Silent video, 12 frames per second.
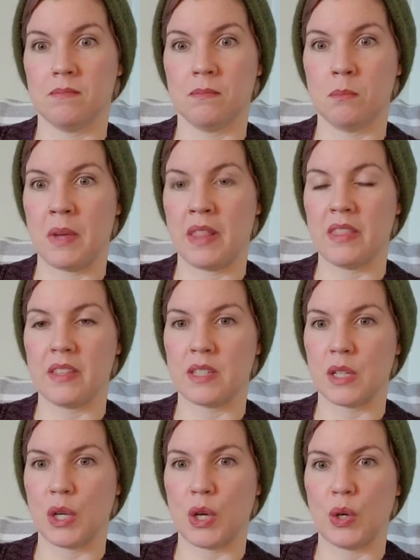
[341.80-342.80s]
months
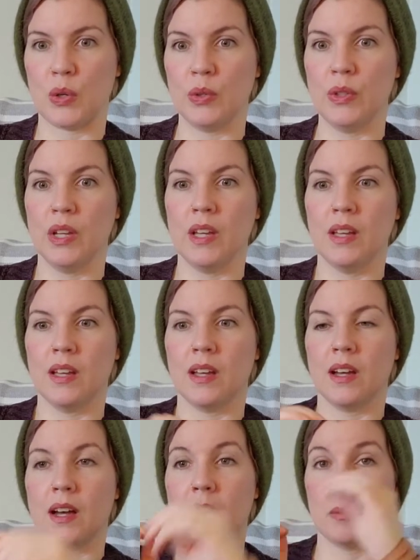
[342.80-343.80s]
ago,
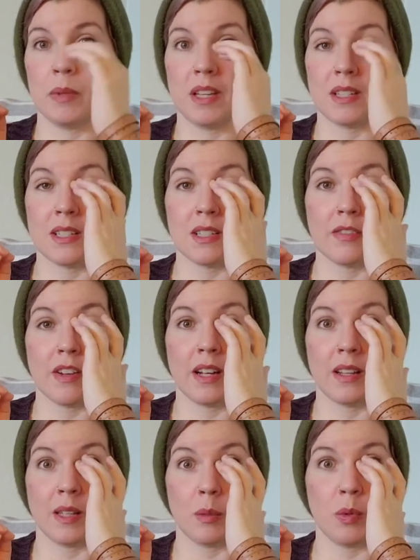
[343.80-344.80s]
because it's
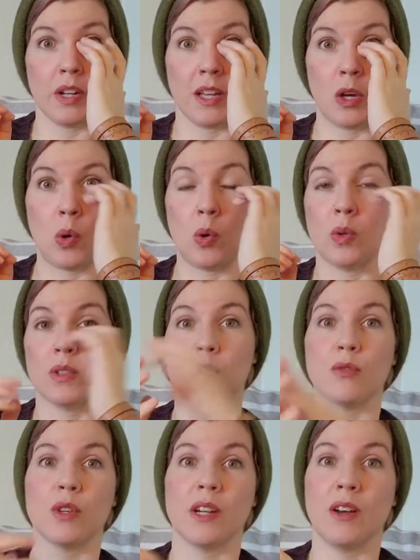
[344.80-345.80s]
finally pretty cold
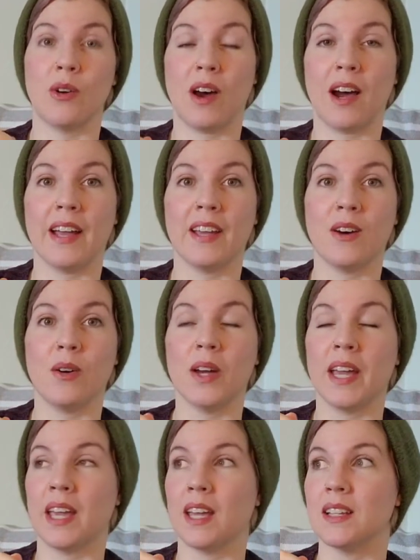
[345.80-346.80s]
over in Ohio,
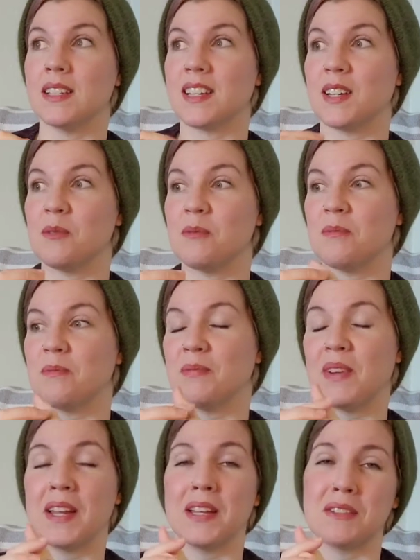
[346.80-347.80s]
and
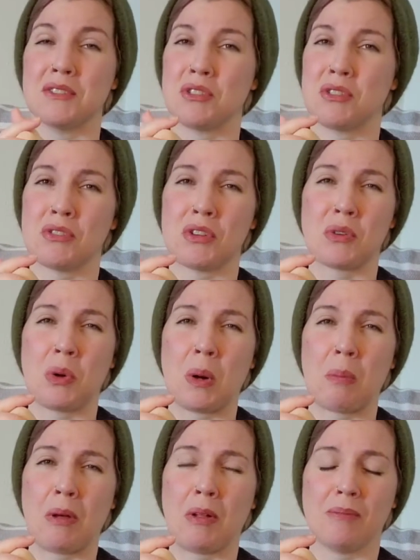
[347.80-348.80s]
it's just
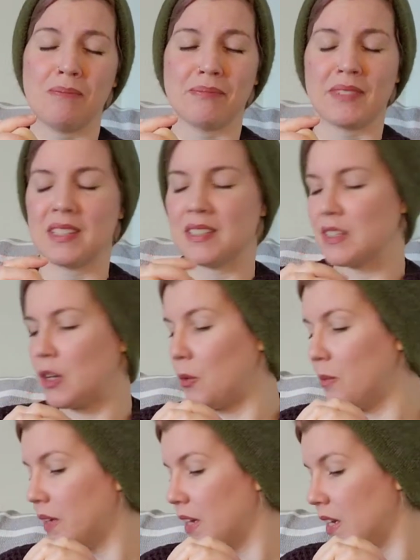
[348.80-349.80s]
adorable.
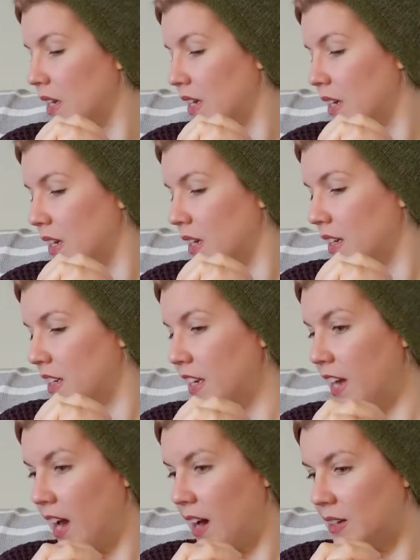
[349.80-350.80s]
So
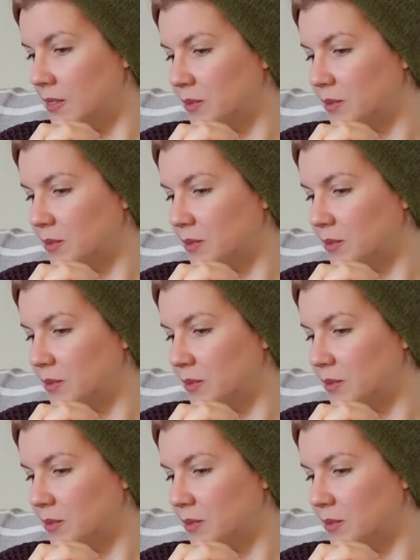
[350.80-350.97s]
yeah,